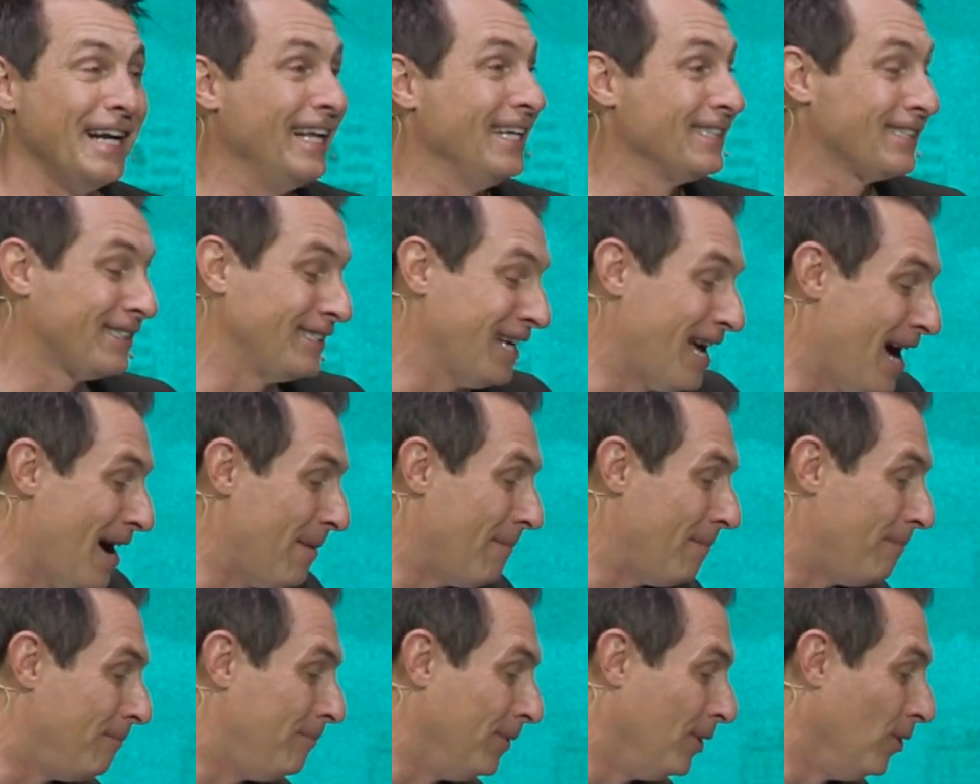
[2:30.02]
is
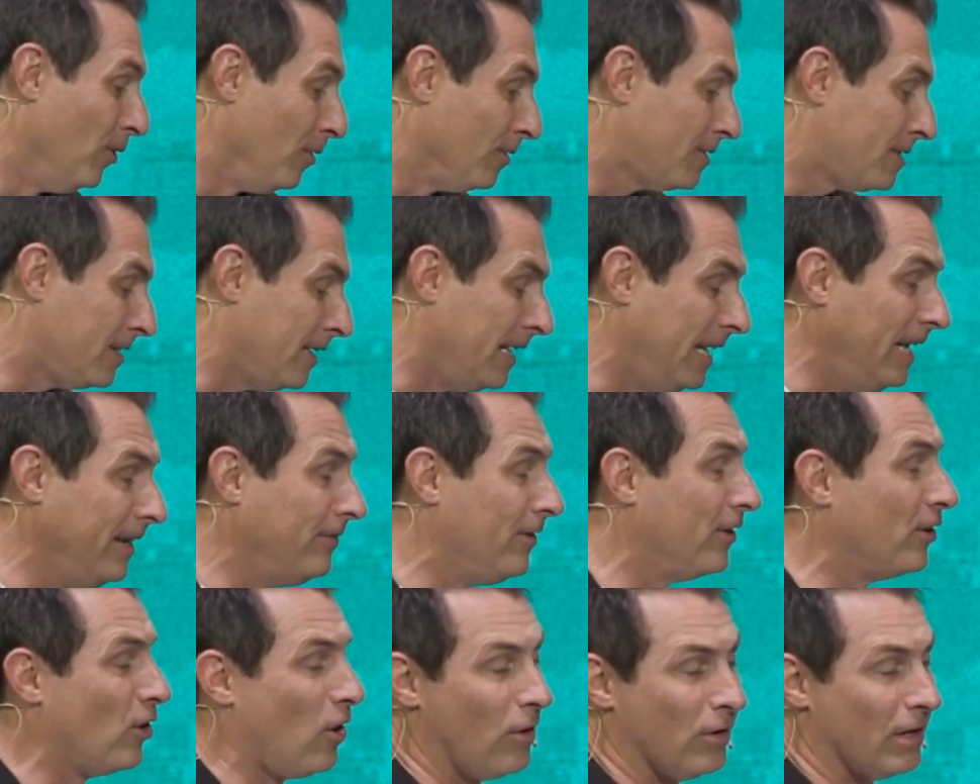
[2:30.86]
not built
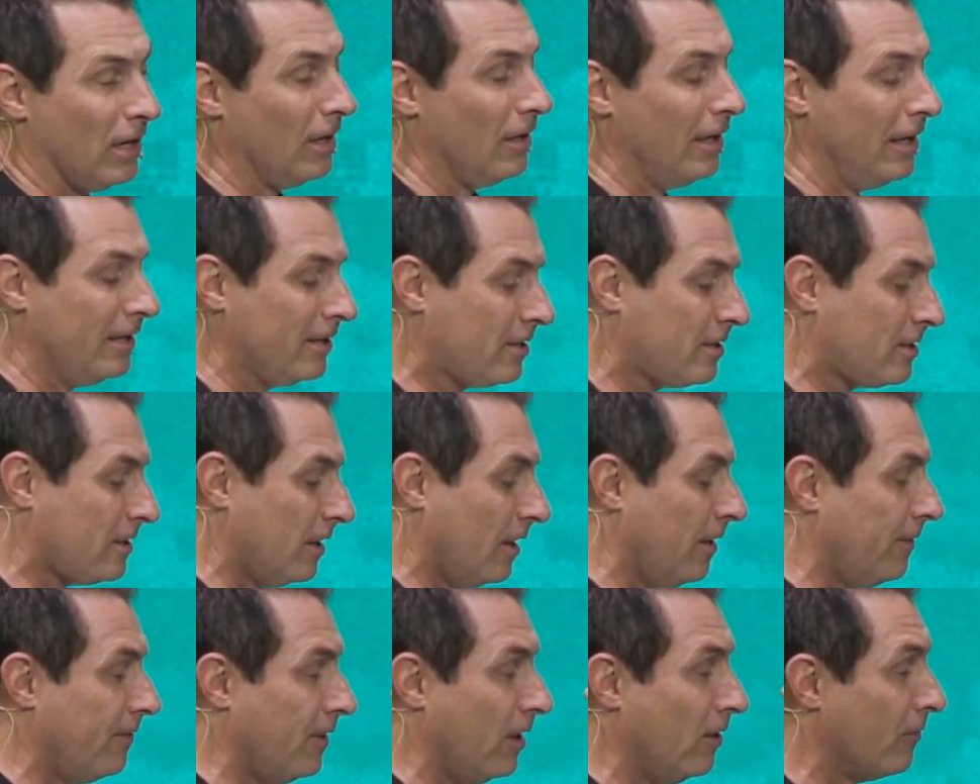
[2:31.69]
even on a list
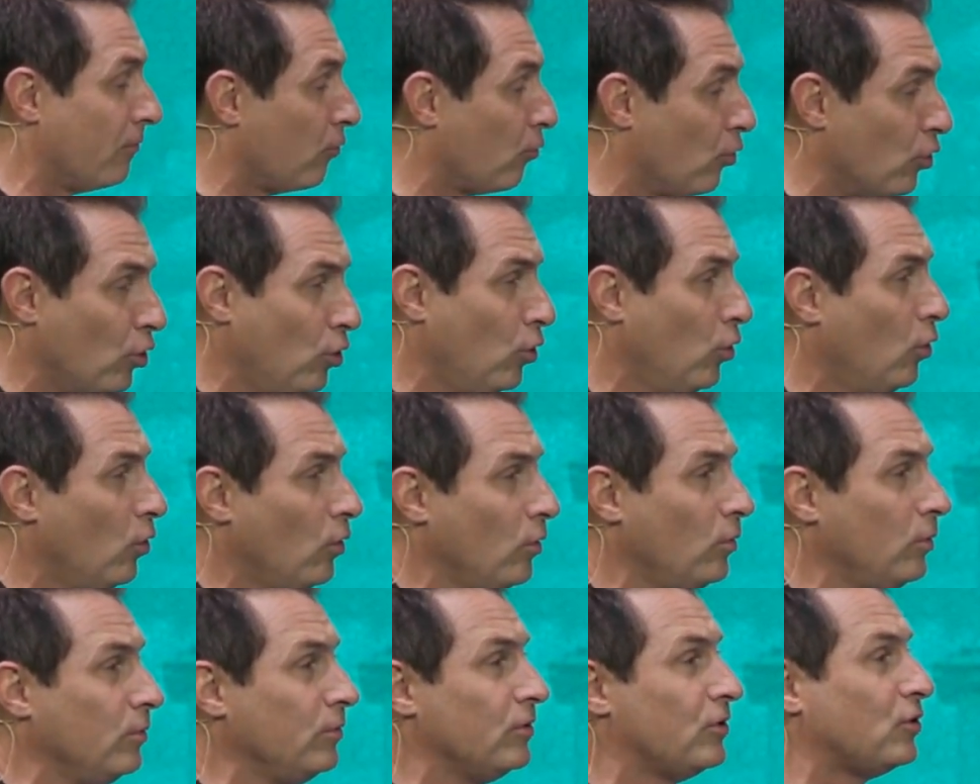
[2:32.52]
of
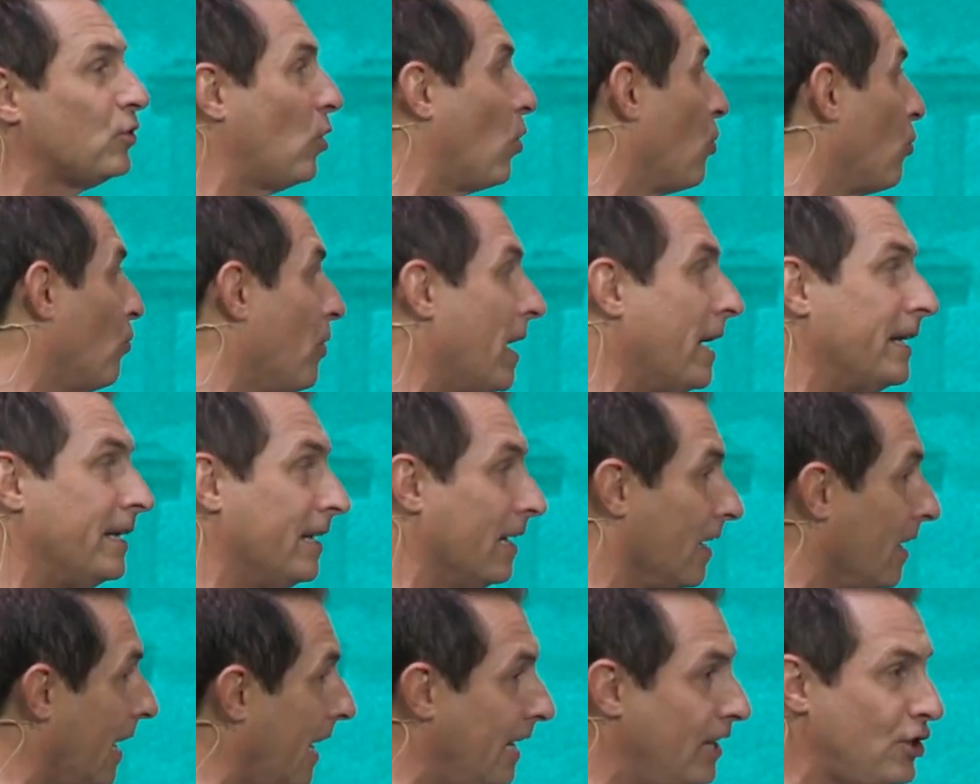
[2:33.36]
rules or
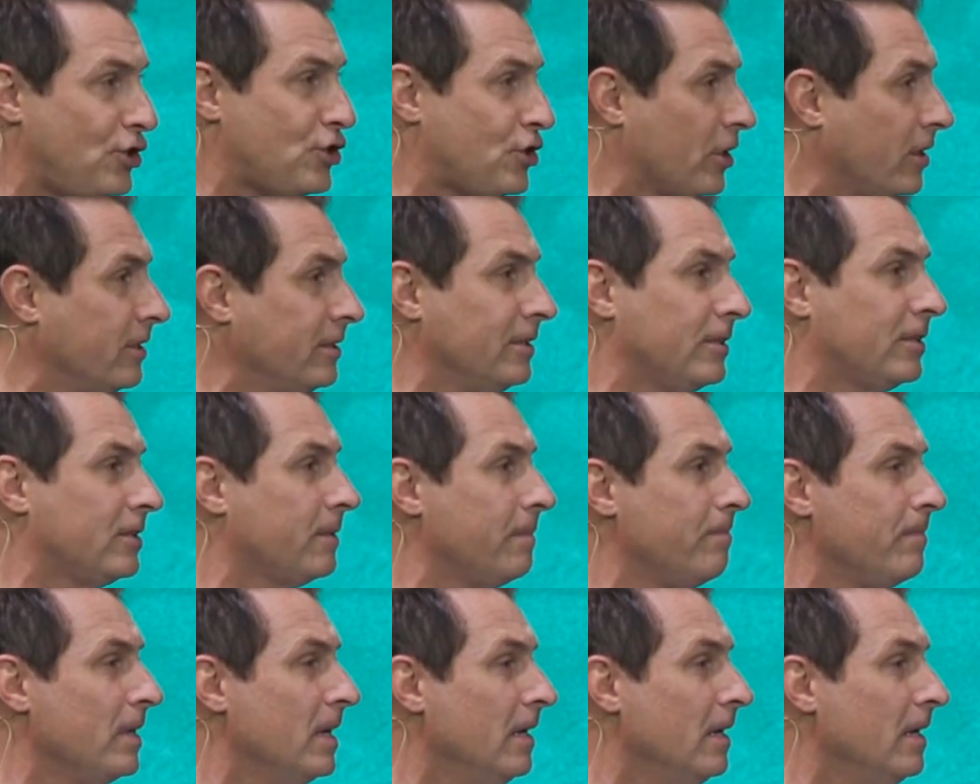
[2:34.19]
regulations.